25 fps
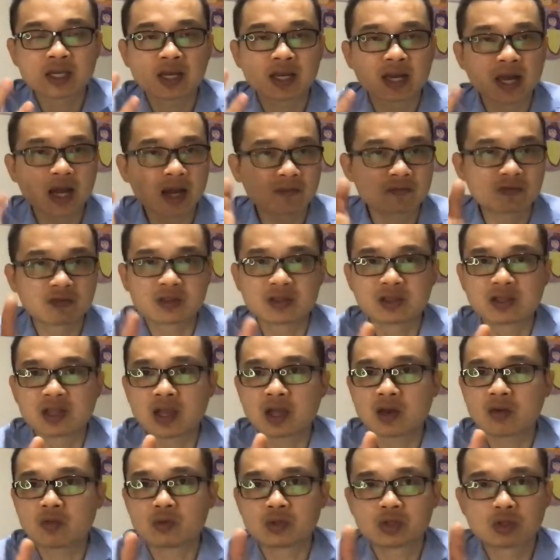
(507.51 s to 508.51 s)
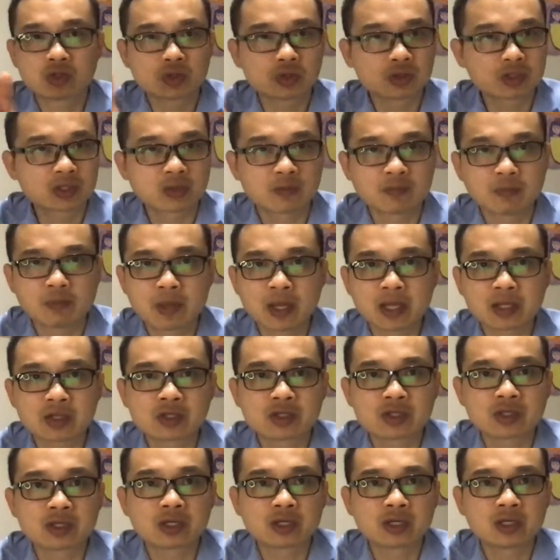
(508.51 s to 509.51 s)
And after that, we took some
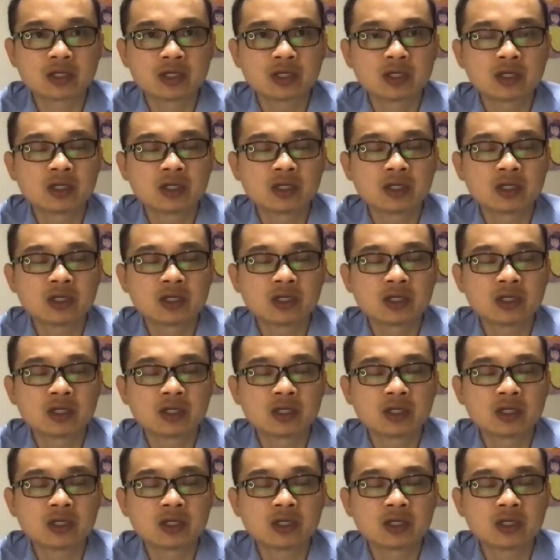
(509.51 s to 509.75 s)
picture